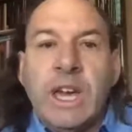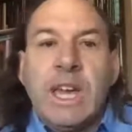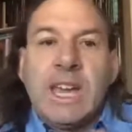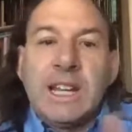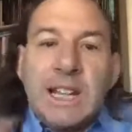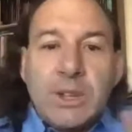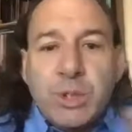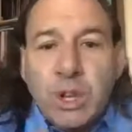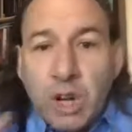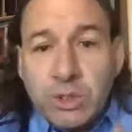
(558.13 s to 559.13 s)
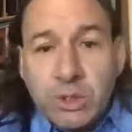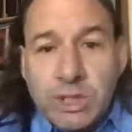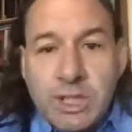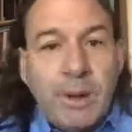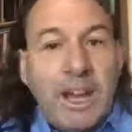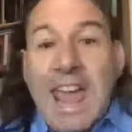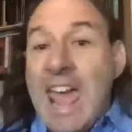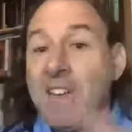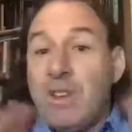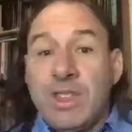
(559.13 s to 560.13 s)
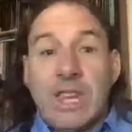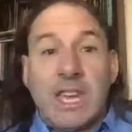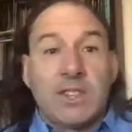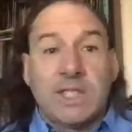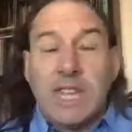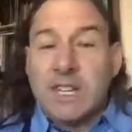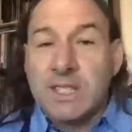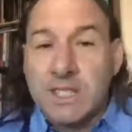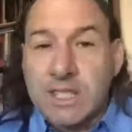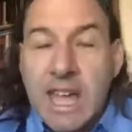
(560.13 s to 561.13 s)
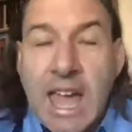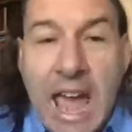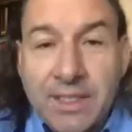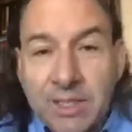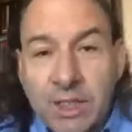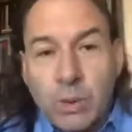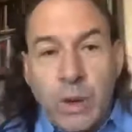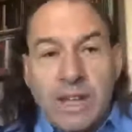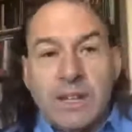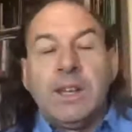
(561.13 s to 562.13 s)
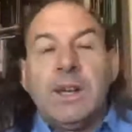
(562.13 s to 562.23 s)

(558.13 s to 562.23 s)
it allows you to also teach about everything else that exists at the UN,